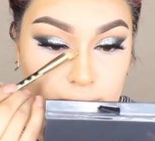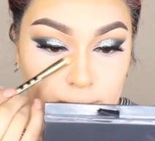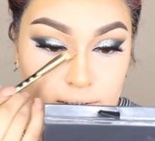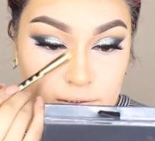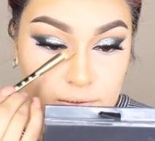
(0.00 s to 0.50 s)

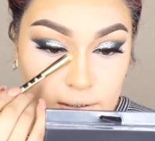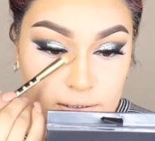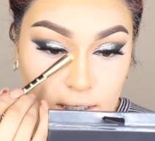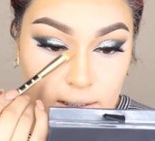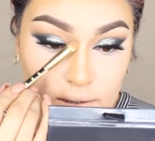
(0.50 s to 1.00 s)
this is
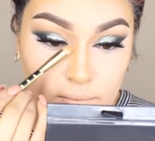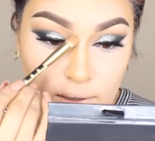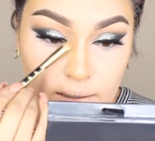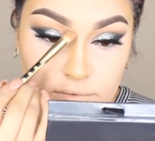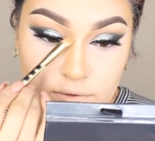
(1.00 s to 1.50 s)
exactly
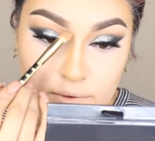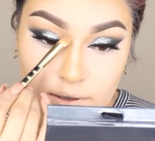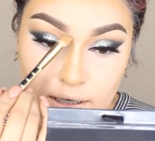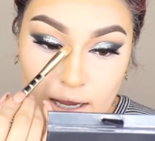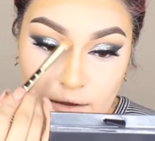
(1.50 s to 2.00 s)
why I'm doing
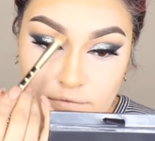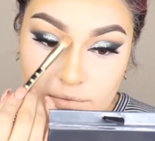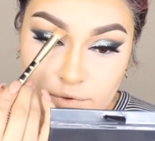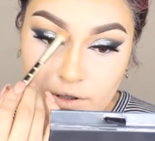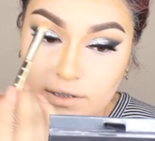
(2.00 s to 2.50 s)
it after,
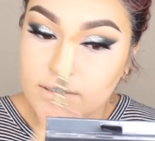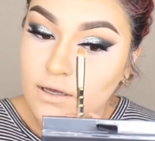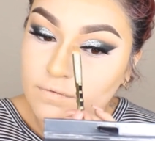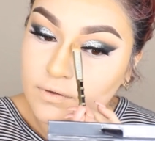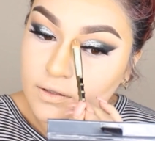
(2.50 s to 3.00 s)
but you can
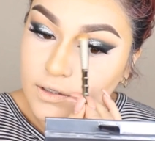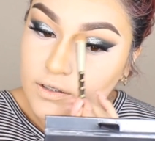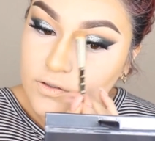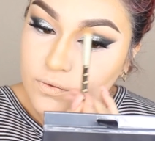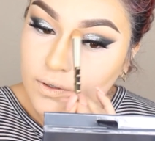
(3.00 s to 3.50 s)

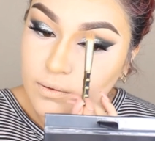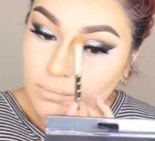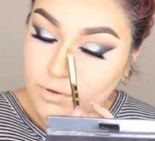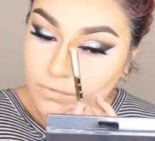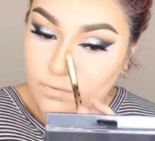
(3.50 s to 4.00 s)
definitely do
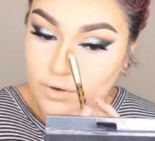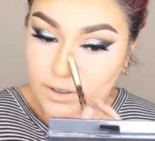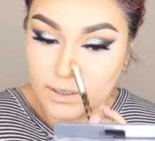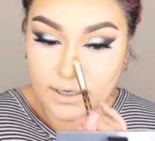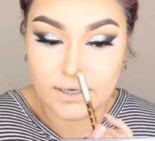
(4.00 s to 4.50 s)
it before.
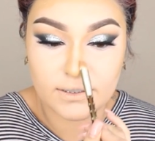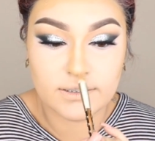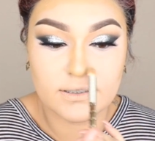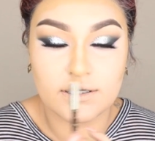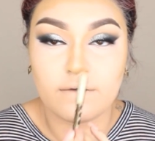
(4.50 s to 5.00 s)
Again,
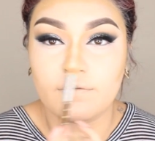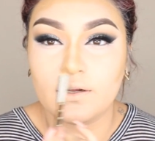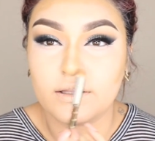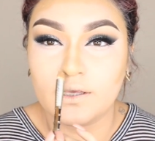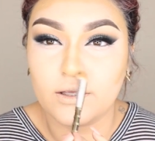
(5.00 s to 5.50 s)
it's
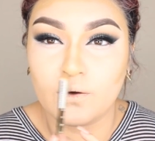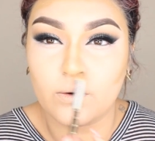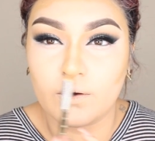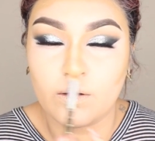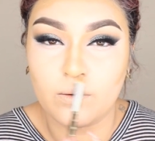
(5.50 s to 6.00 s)
definitely
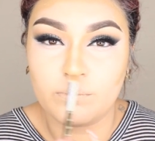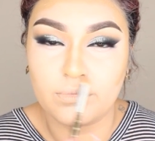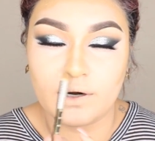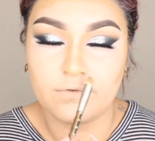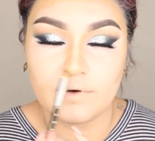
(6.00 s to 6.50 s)
your own
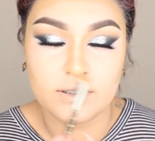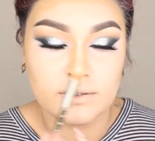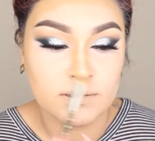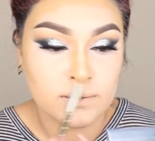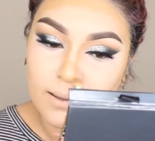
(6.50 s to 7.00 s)

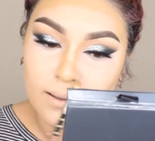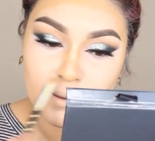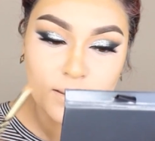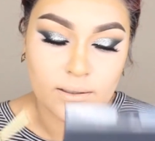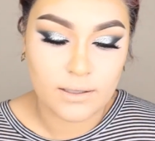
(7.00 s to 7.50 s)
preference.
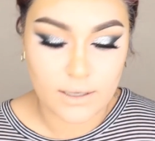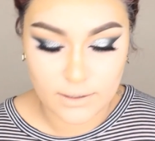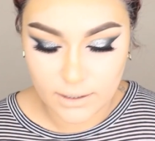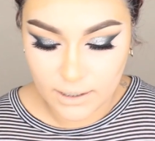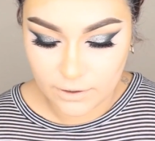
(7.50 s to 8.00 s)

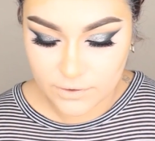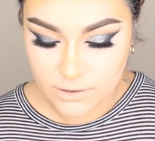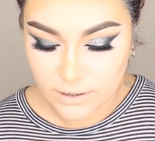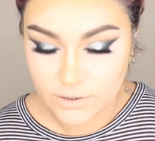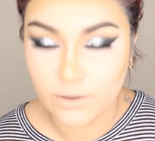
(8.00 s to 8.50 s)
And then I
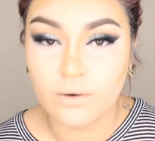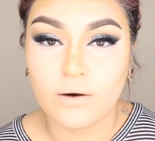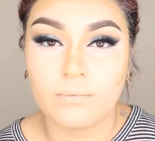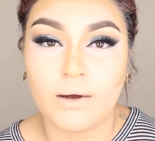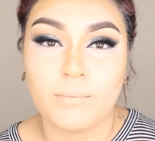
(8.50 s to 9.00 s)
also like to go
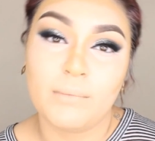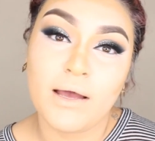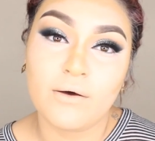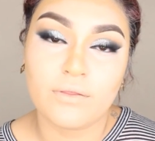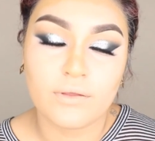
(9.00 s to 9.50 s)
around my
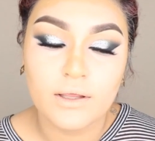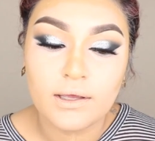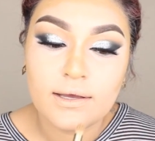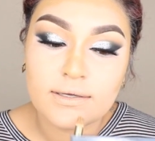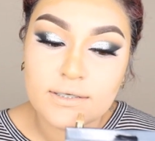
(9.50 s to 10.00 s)
mouth,
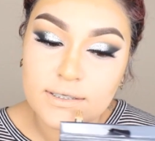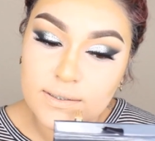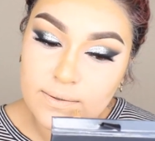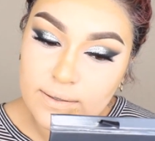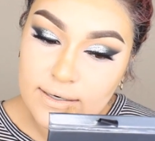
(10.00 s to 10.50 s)

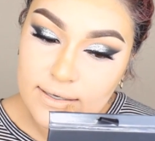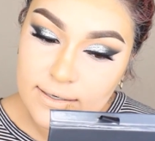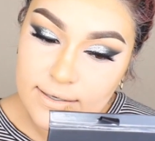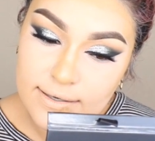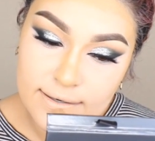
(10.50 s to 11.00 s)
just right
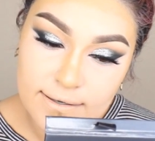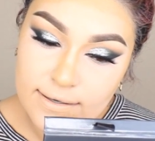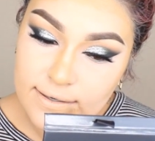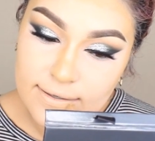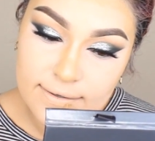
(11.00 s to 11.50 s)

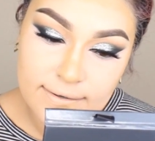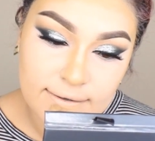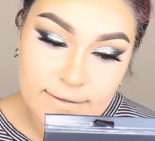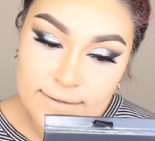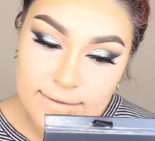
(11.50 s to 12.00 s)
here
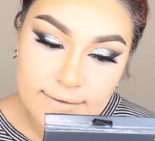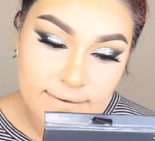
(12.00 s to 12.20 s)
underneath.